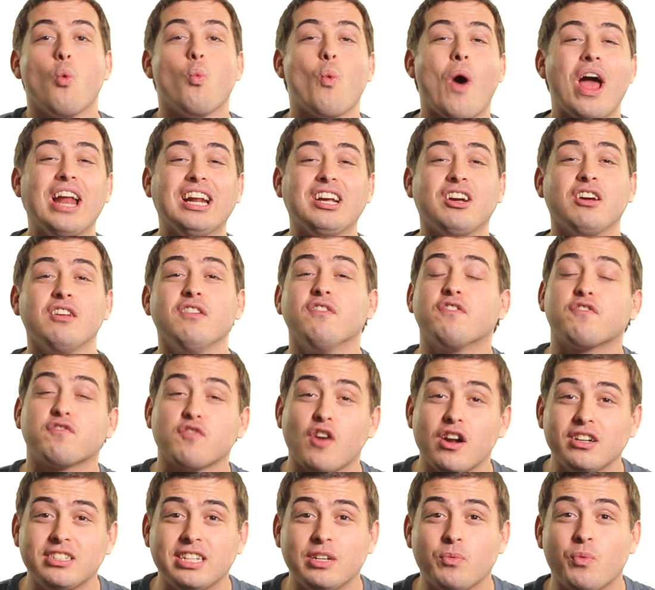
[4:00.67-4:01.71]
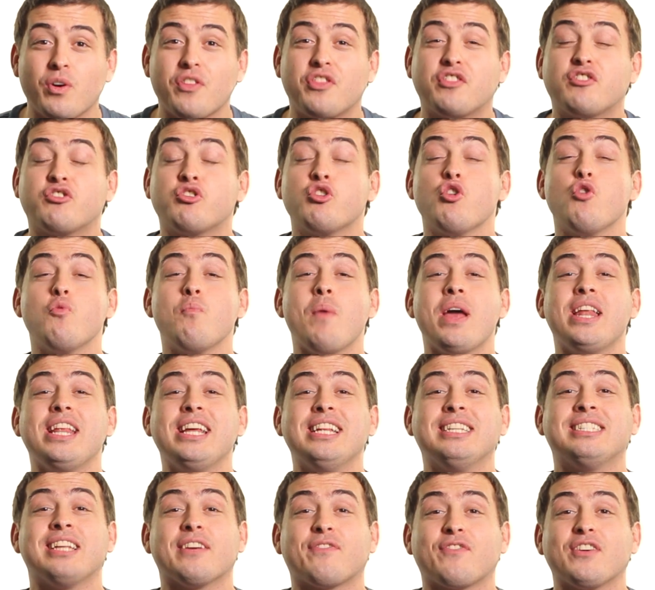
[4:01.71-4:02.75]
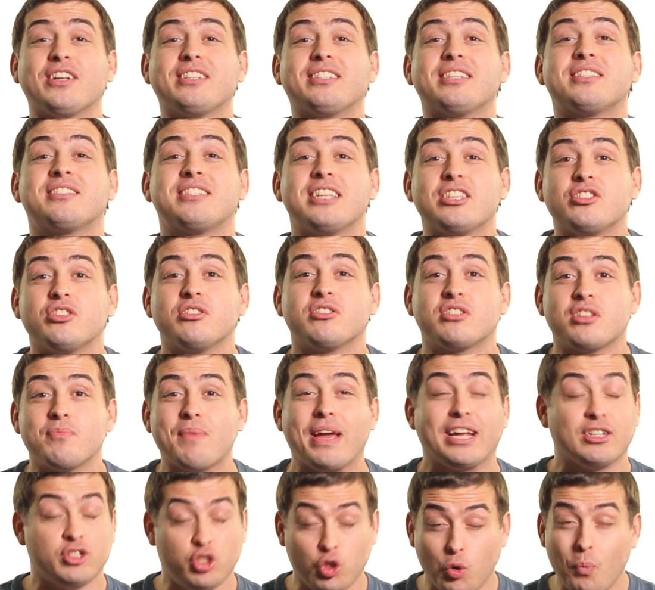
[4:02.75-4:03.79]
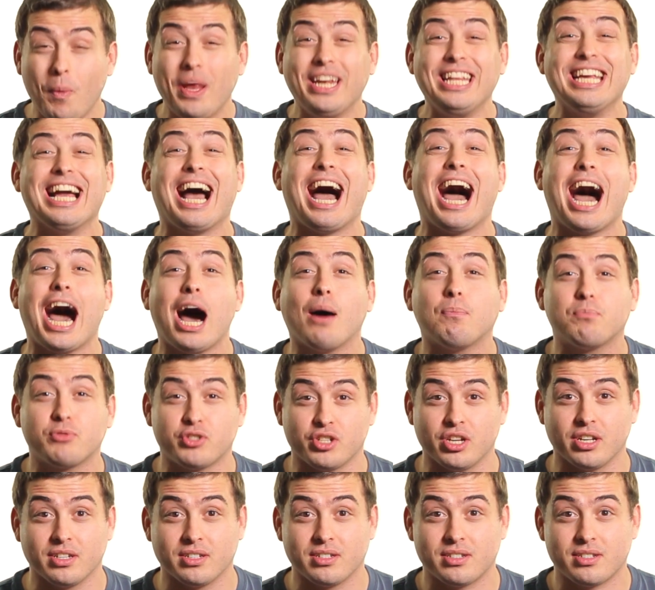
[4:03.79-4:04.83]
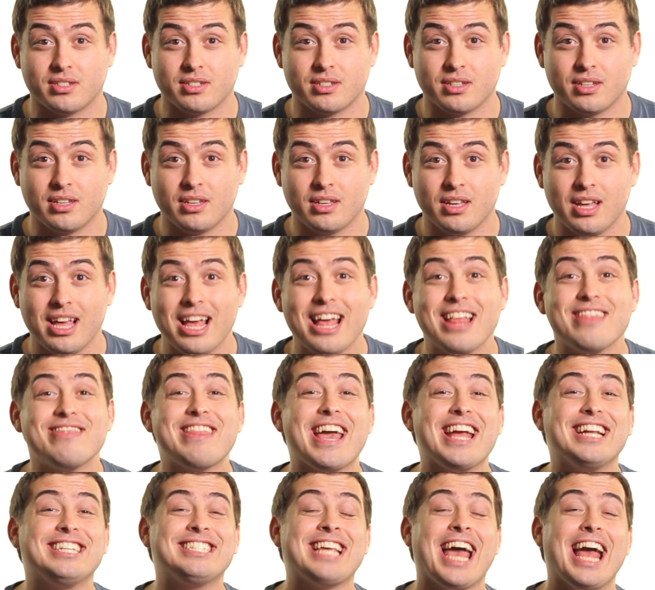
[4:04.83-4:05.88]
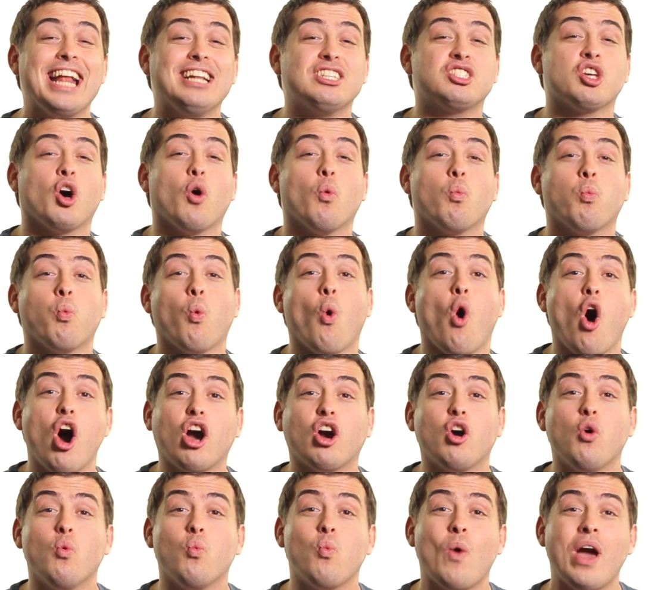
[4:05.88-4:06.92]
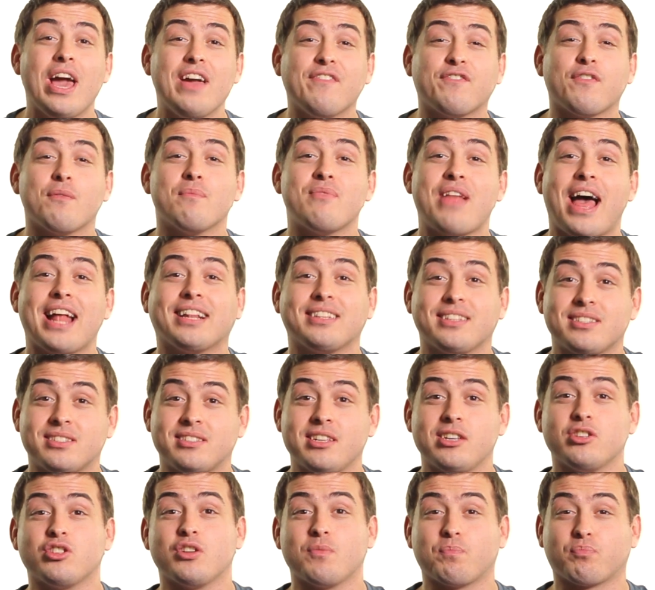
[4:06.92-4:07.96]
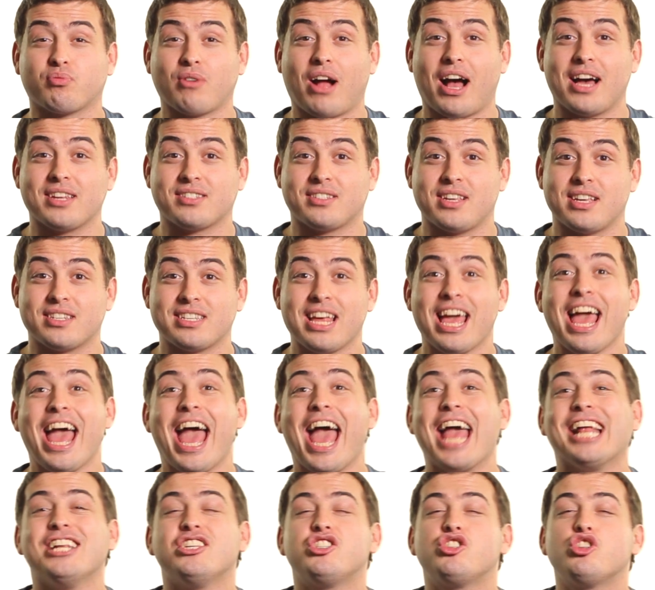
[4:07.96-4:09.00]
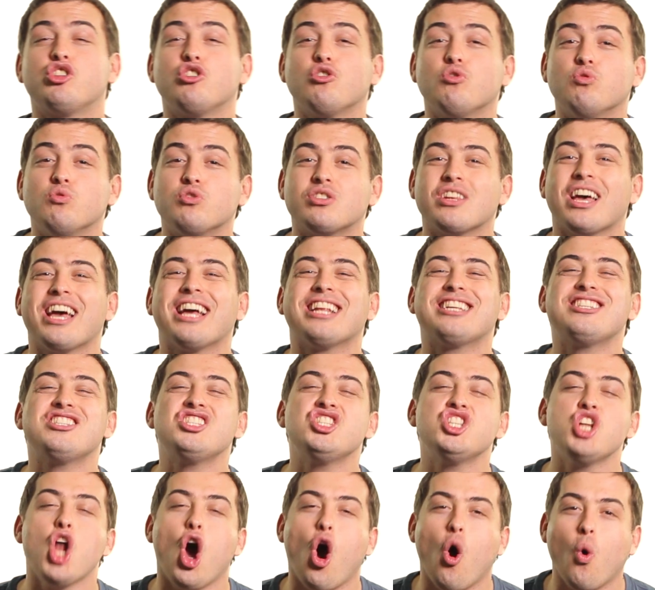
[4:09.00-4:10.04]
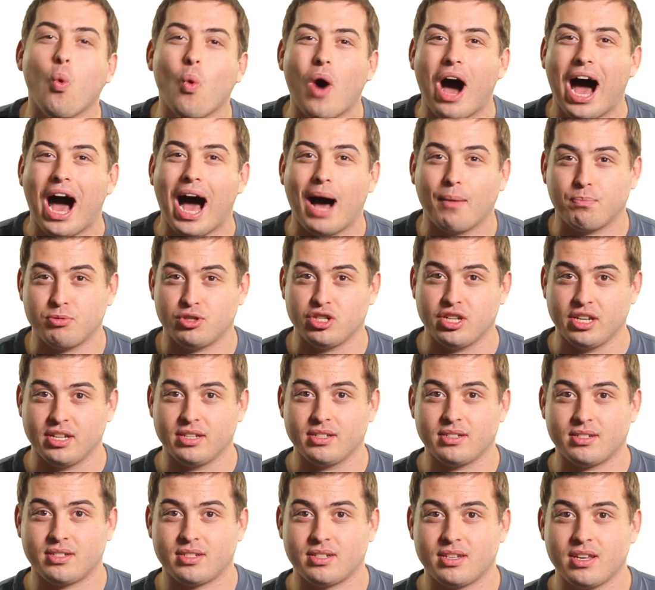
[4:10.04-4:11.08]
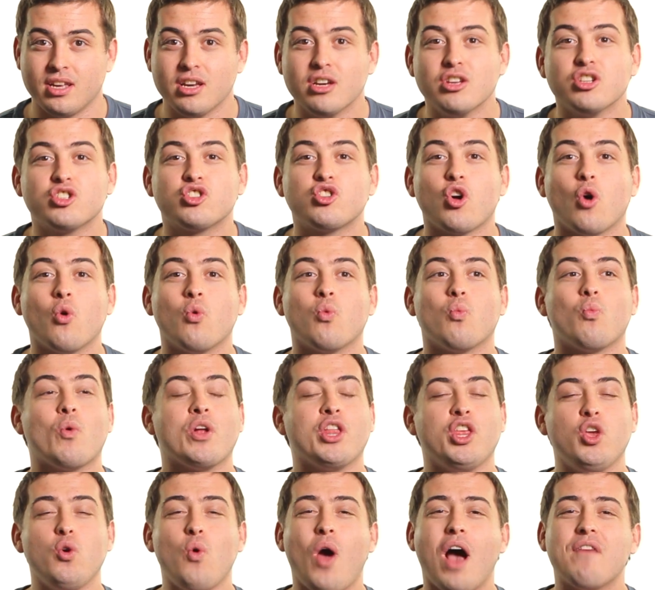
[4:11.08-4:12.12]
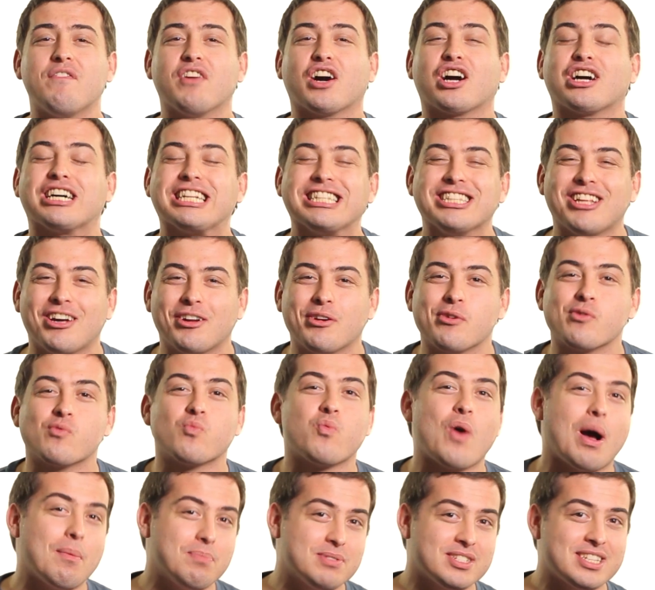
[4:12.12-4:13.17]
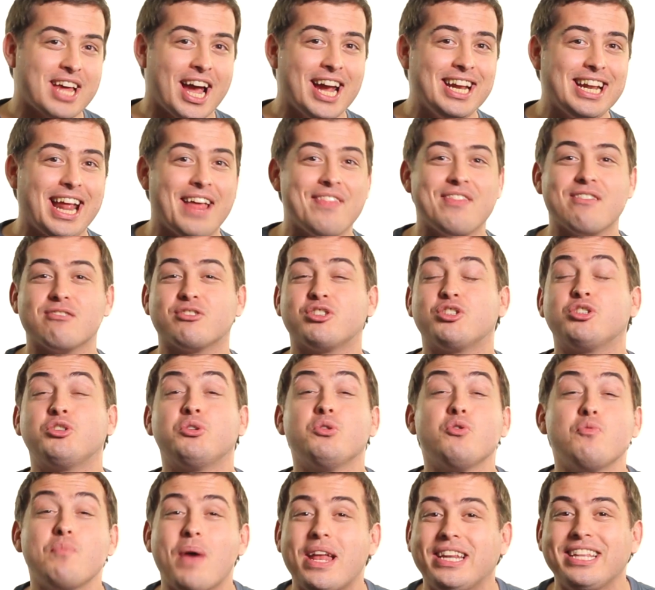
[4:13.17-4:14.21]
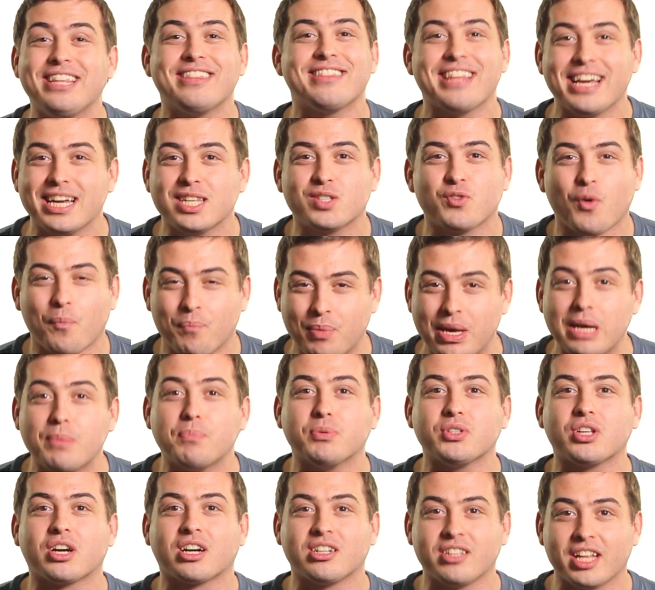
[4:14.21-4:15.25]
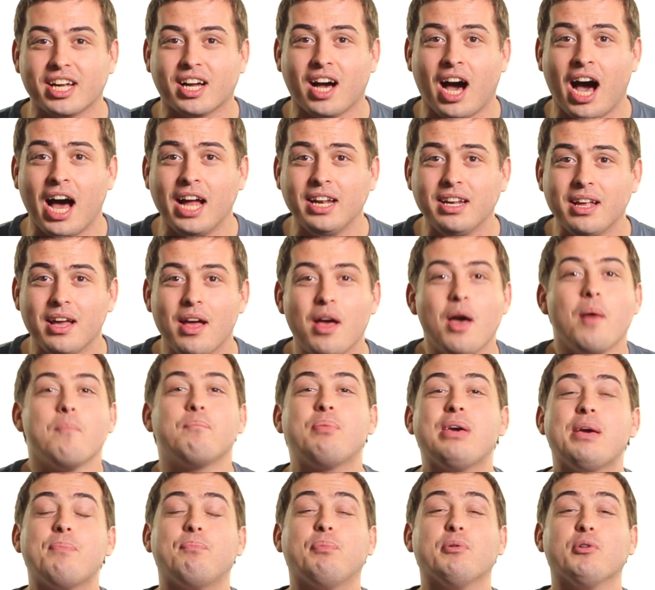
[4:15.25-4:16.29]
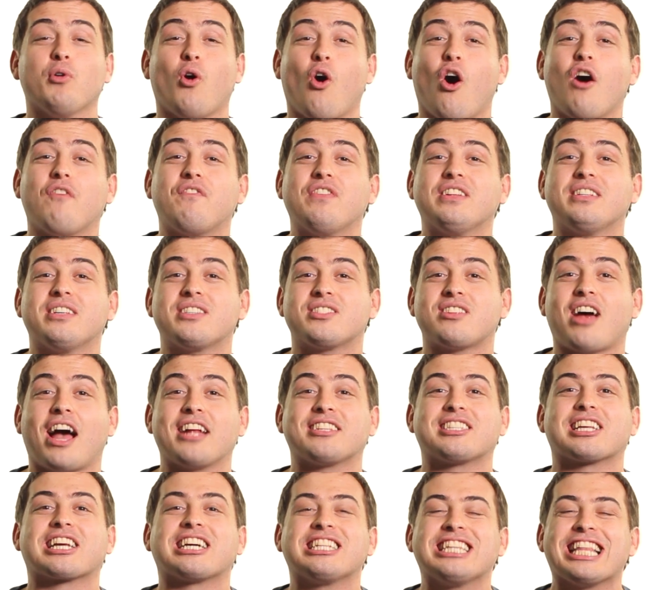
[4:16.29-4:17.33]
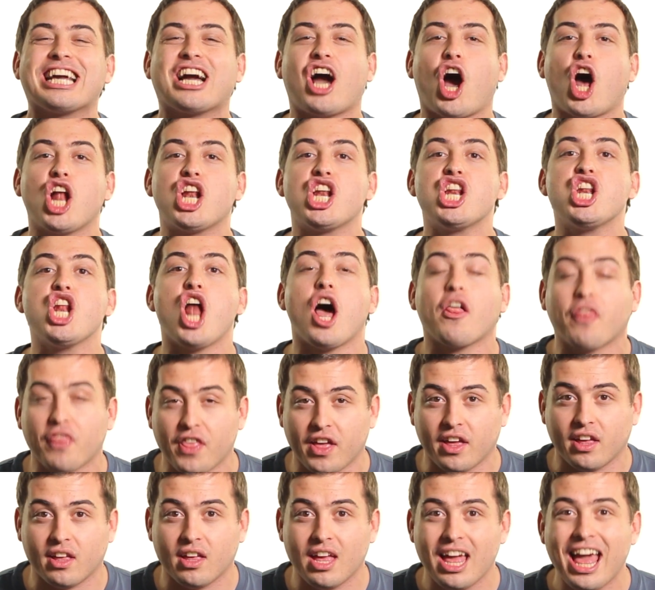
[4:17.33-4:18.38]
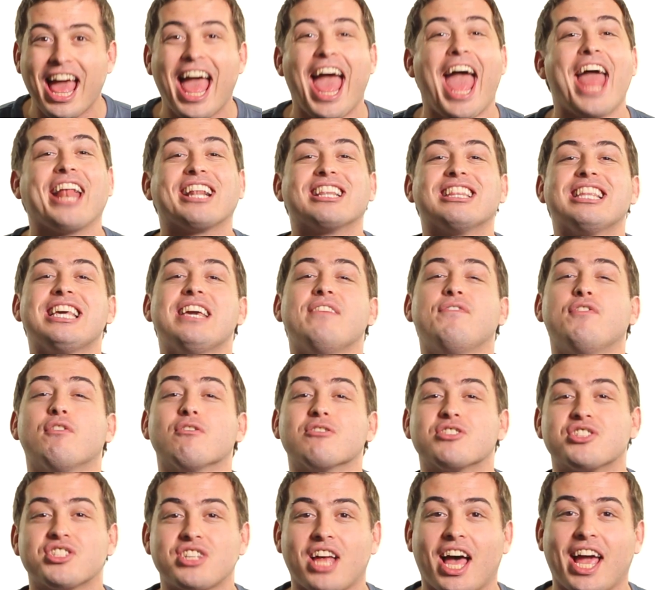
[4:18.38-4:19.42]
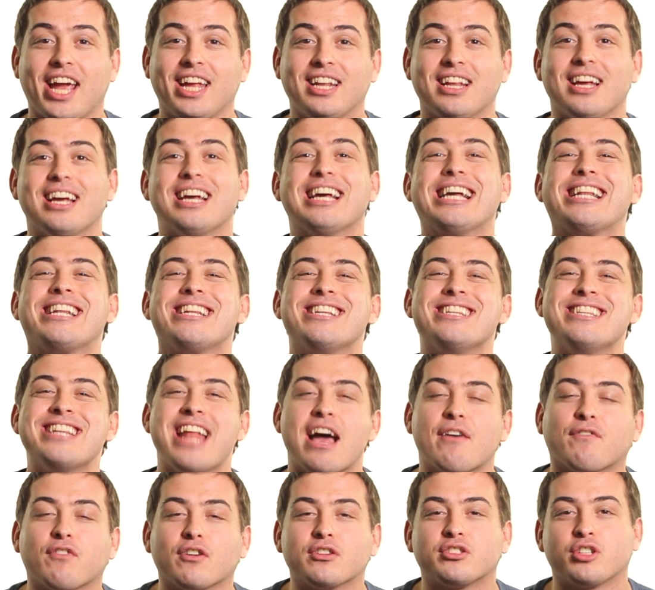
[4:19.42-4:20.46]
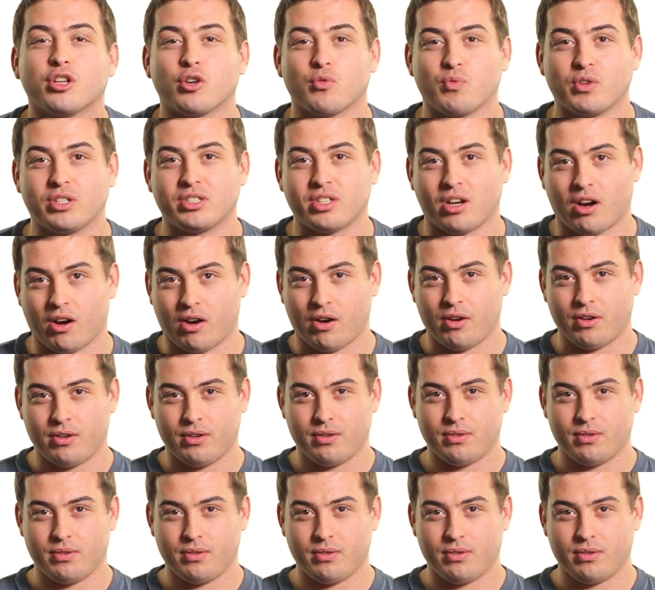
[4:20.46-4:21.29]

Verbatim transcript: when confronted with too many different decisions to make, too many options, they tend to walk away from that decision process and choose no options. So when you have a cluttered website and there's too many things for people to click on, people often decide to click on nothing and leave your site never to return.